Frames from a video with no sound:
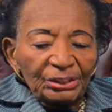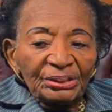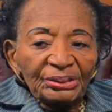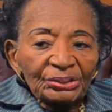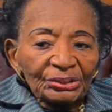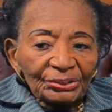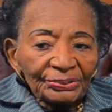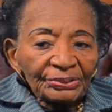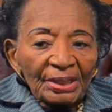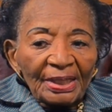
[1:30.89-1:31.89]

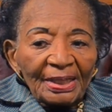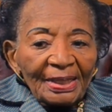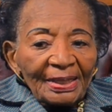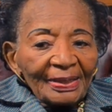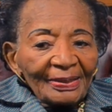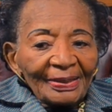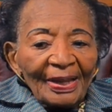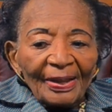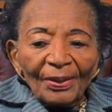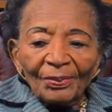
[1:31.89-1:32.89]
teachers, the
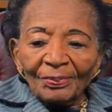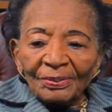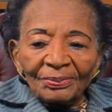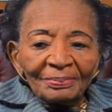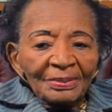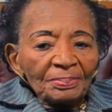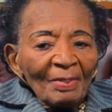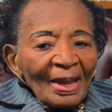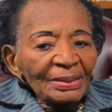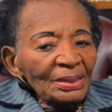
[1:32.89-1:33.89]
name of Miss
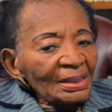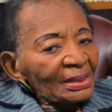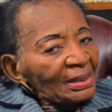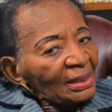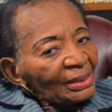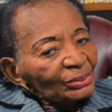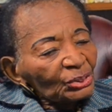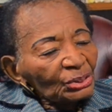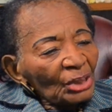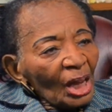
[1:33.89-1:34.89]
Bazoline
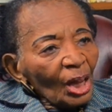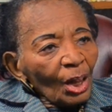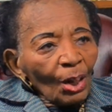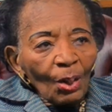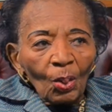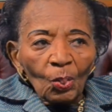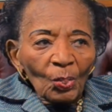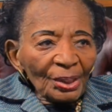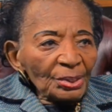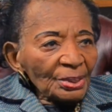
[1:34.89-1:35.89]
Usher
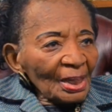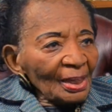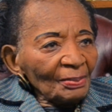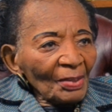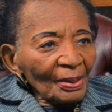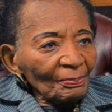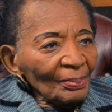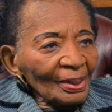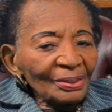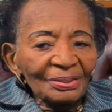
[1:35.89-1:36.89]
always came up
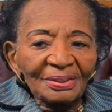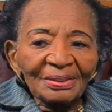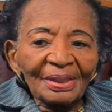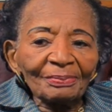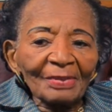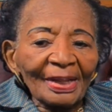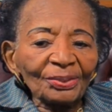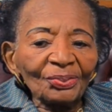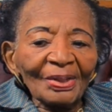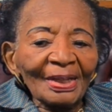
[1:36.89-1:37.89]
because it seemed like
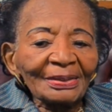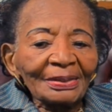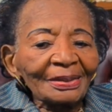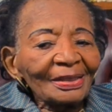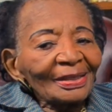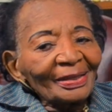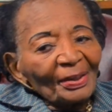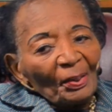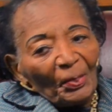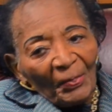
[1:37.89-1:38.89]
you had to
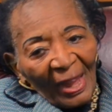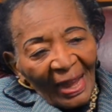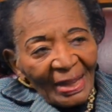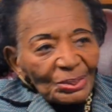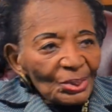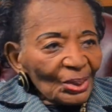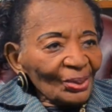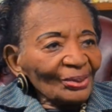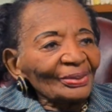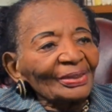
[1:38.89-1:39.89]
go past
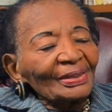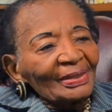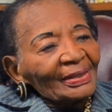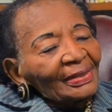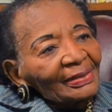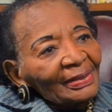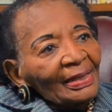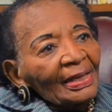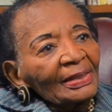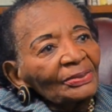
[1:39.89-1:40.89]
her to
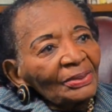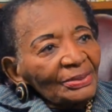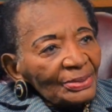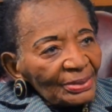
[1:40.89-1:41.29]
get into the